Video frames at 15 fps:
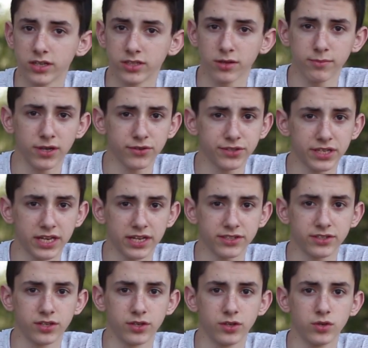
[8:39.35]
Something else that
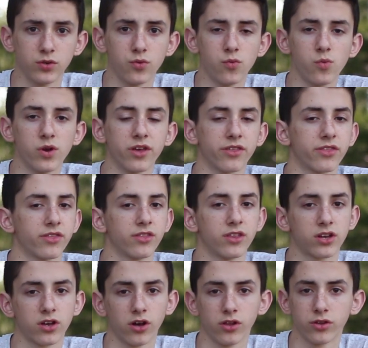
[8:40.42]
has to do with
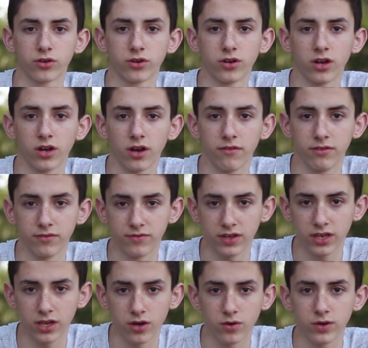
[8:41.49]
the color of the
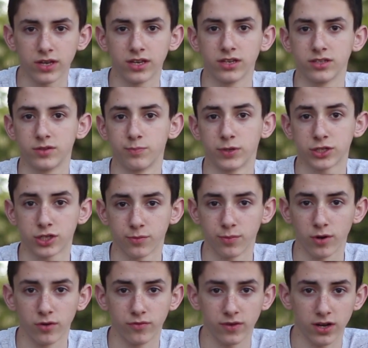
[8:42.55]
video is picture
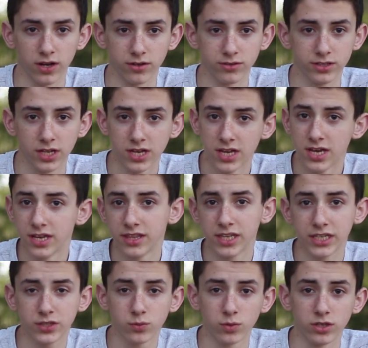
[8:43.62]
profiles.
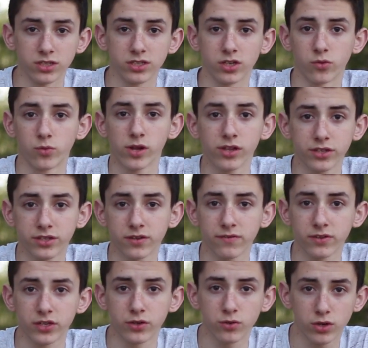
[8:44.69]
This was a
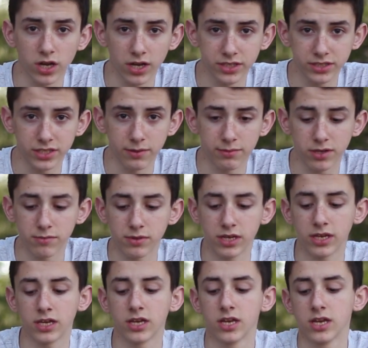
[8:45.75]
relatively new concept to
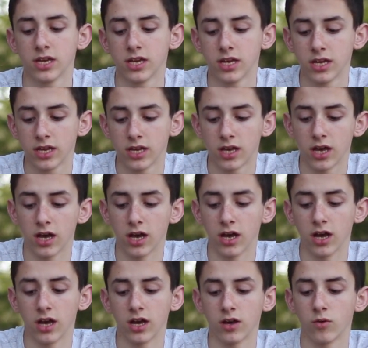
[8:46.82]
me
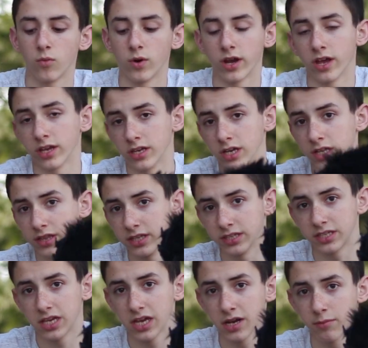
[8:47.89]
when I got
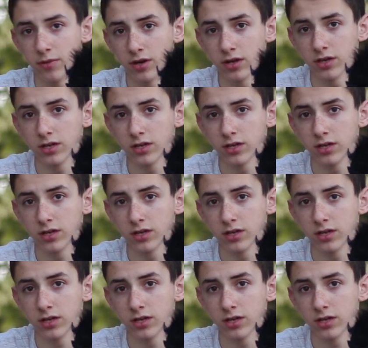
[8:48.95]
this camera.